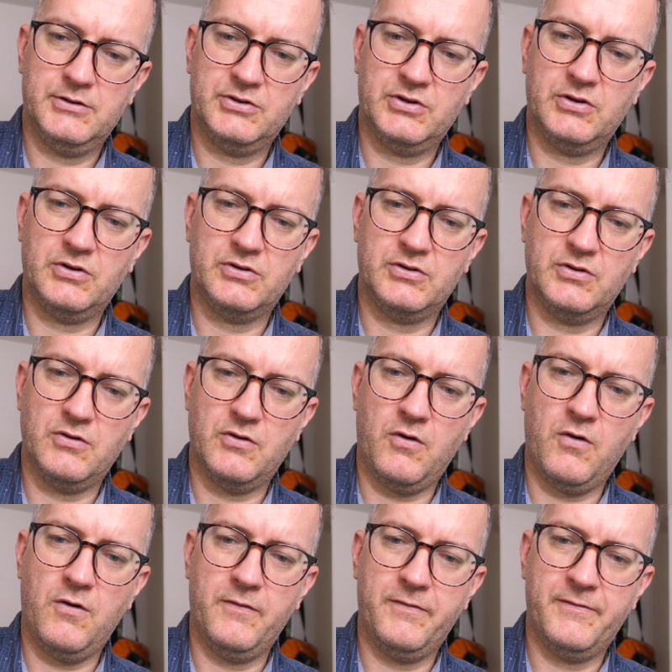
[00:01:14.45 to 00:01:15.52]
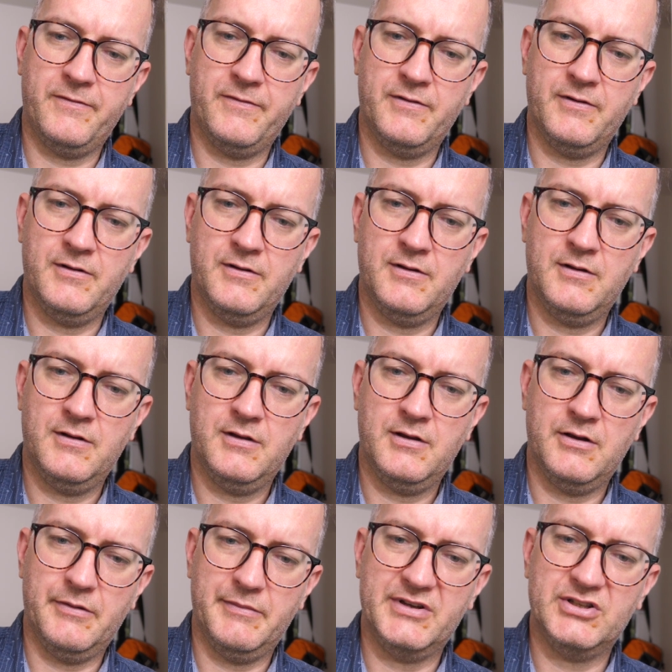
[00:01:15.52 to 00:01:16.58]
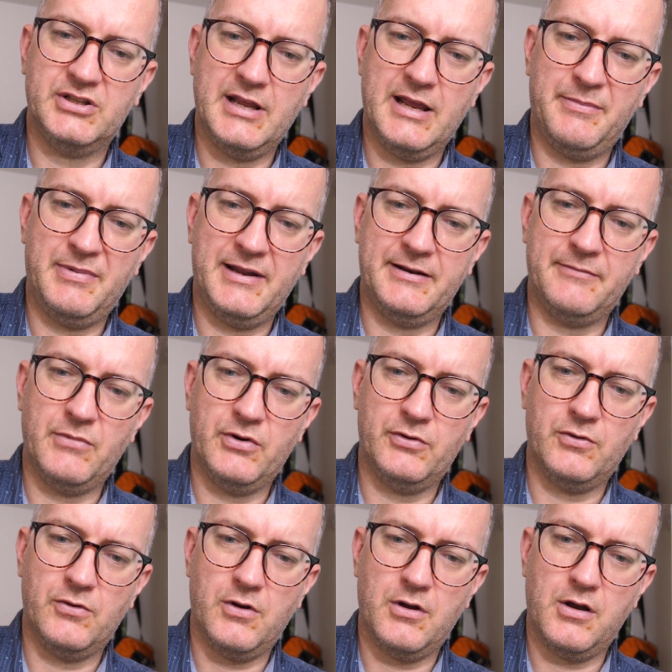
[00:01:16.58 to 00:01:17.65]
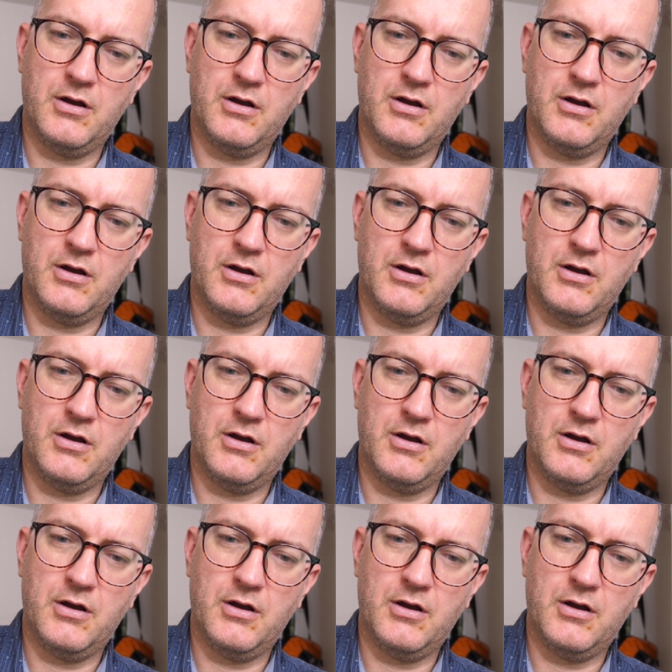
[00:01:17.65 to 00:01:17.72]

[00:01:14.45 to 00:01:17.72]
Just off. I mean airplane mode